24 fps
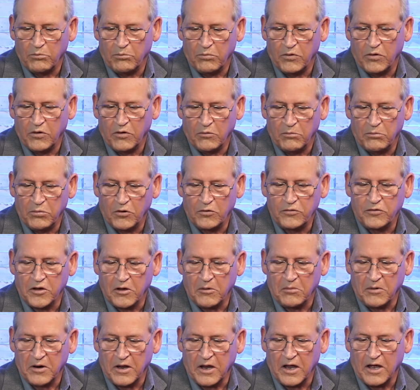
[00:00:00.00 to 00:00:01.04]
your book's
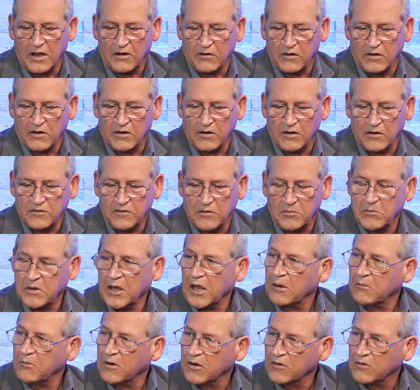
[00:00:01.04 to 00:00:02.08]
coming out
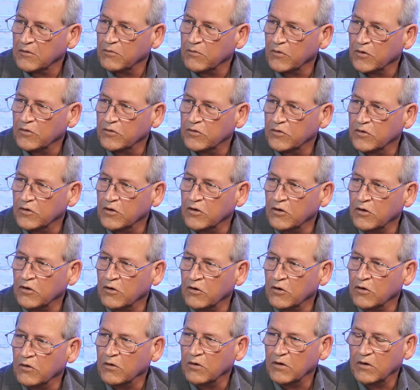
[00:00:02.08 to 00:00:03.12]
sometime after first of the
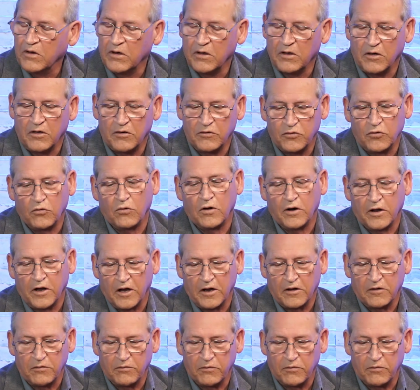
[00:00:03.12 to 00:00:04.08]
year, shortly after